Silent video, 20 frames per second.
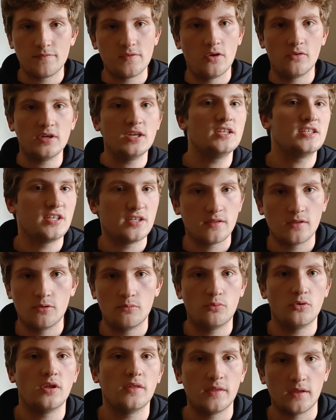they're eating, they're
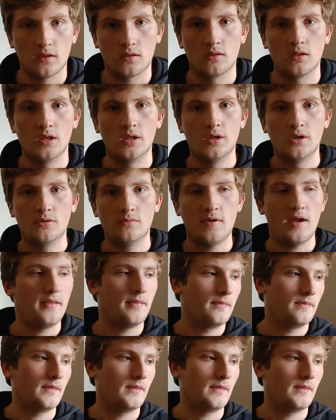breathing, right?